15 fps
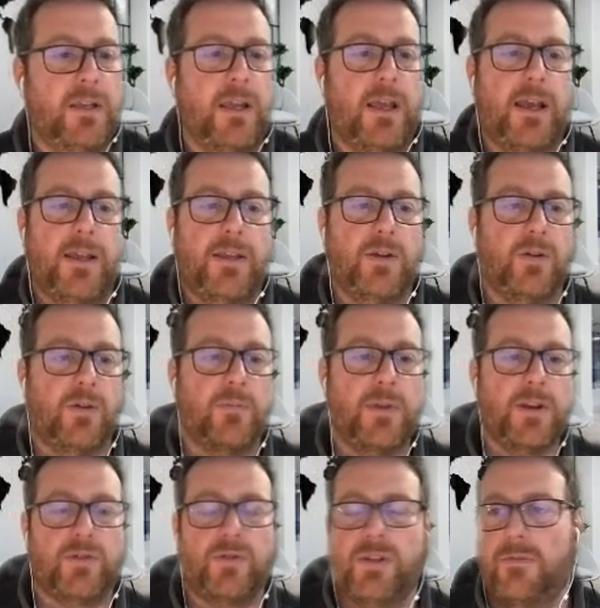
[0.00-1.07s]
your
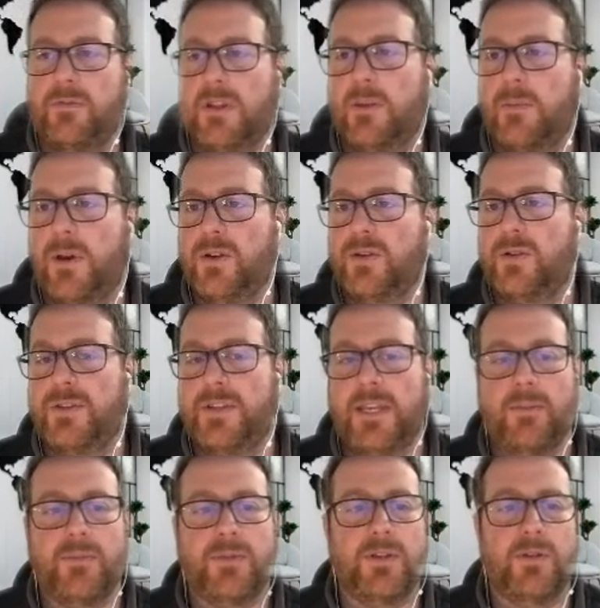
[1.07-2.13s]
administrative and commercial
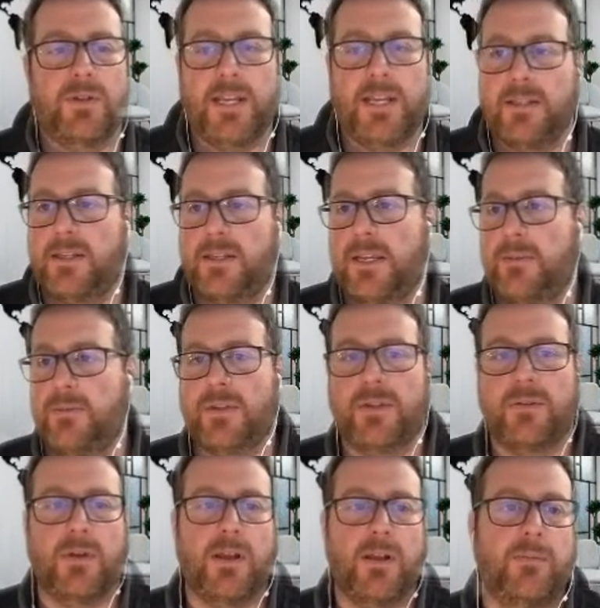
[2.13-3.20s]
teams, and your data teams as
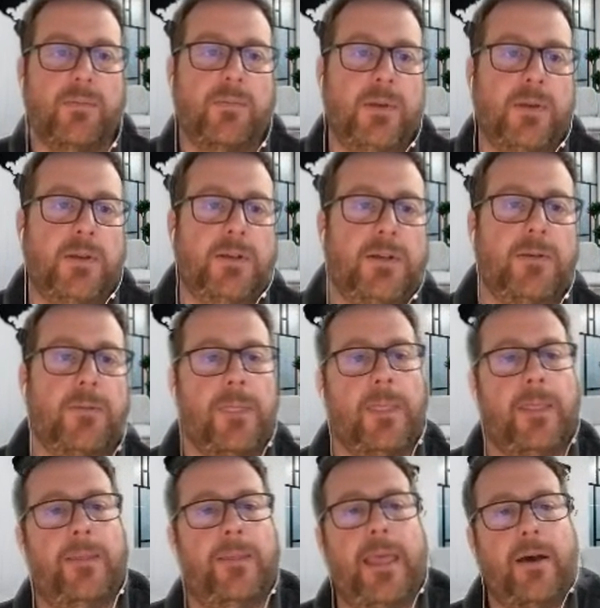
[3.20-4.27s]
well.
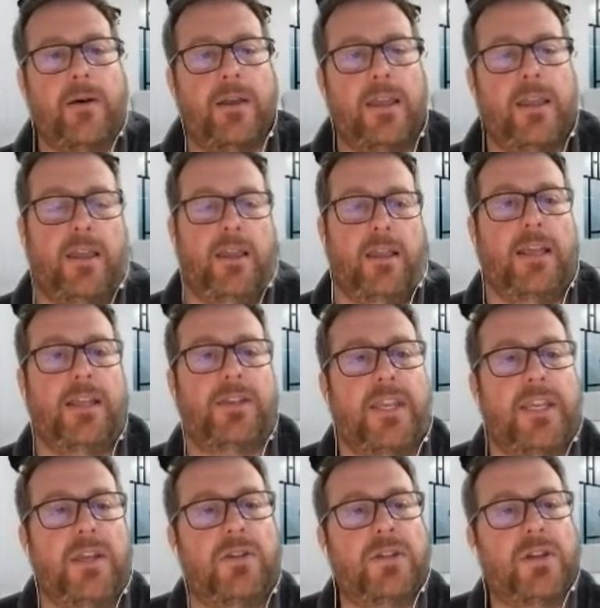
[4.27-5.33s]
Now, let's say
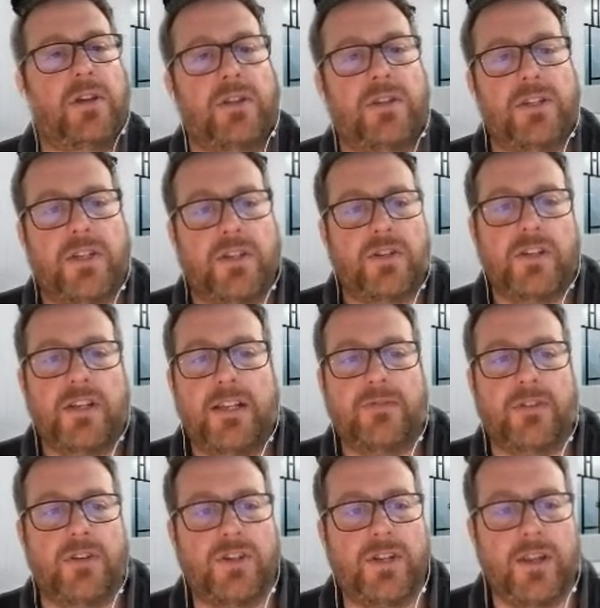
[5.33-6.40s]
you took a decision to
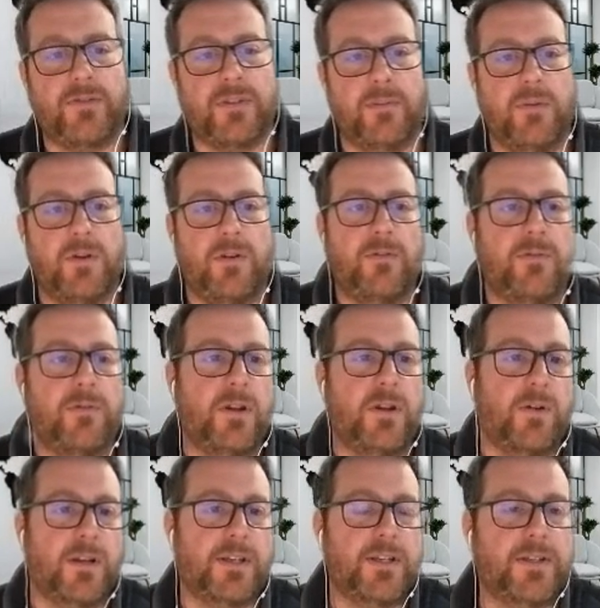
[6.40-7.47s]
lift and shift and move
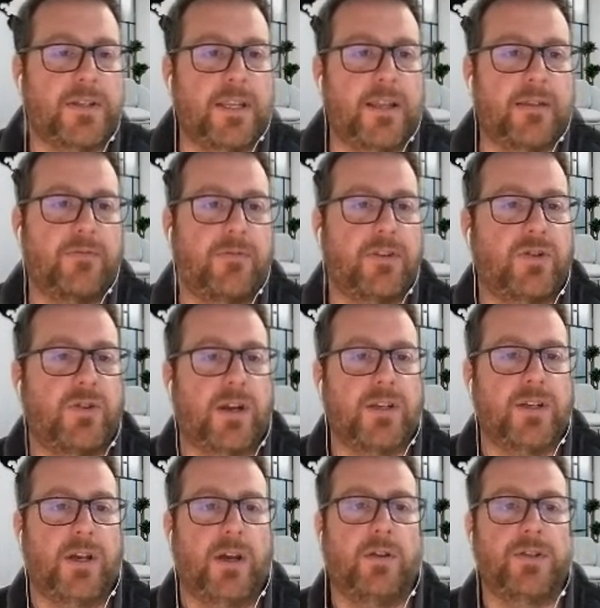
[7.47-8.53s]
your existing
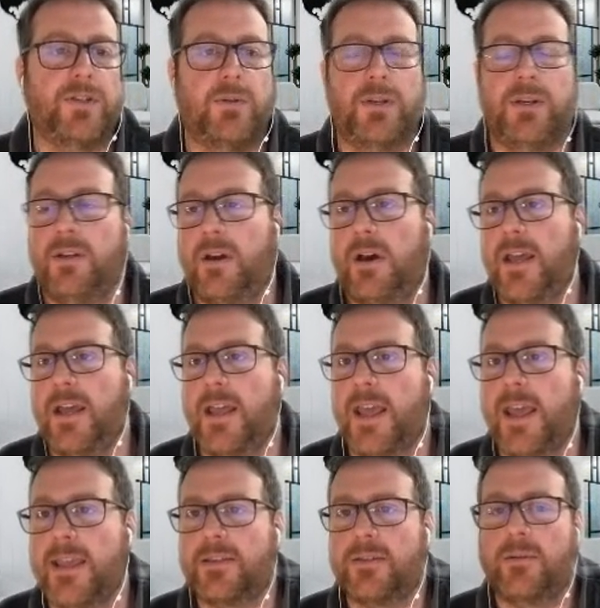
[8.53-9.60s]
infrastructure onto an
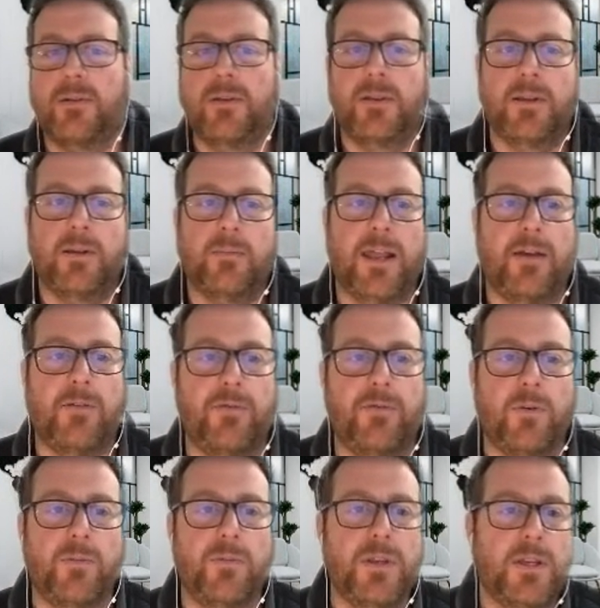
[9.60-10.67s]
IaaS
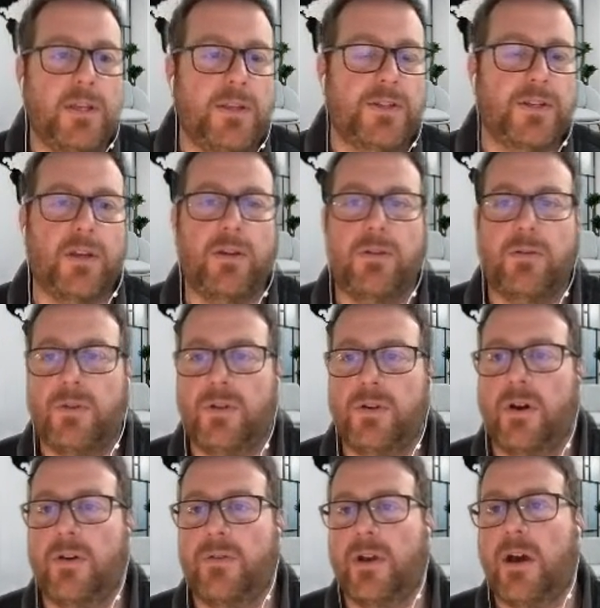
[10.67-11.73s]
platform. So
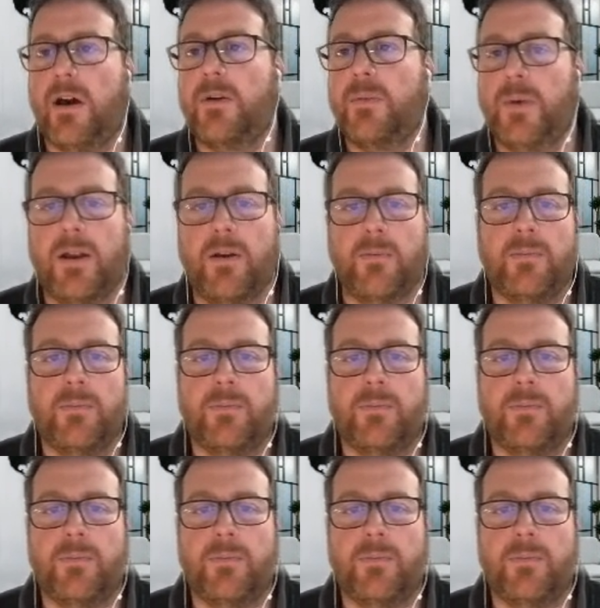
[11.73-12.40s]
the hardware